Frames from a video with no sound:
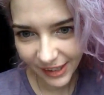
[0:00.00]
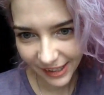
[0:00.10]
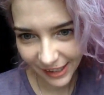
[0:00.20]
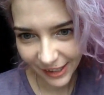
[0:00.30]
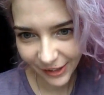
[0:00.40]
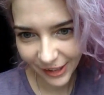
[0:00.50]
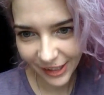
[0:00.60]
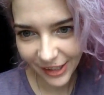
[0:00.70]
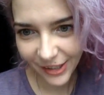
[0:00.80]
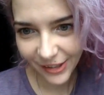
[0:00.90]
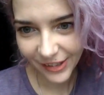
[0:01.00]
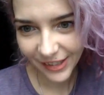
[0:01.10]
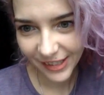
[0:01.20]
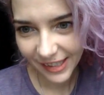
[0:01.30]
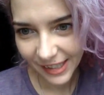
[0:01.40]
Hello, hello.
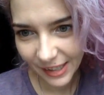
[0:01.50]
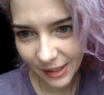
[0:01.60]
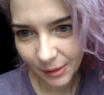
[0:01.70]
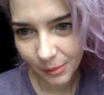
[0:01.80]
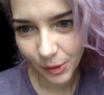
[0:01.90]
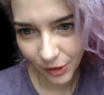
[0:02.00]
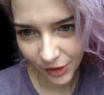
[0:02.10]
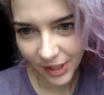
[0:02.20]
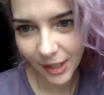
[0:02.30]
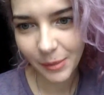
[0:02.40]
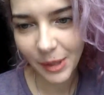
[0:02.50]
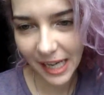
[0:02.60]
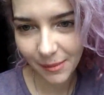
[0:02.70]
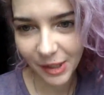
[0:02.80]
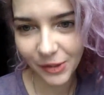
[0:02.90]
Bushra,
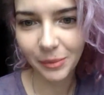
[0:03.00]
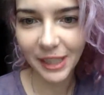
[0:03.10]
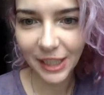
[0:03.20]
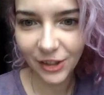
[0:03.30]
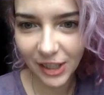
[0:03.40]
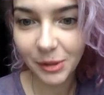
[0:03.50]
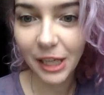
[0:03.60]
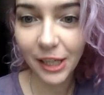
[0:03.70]
Mohammed from Egypt,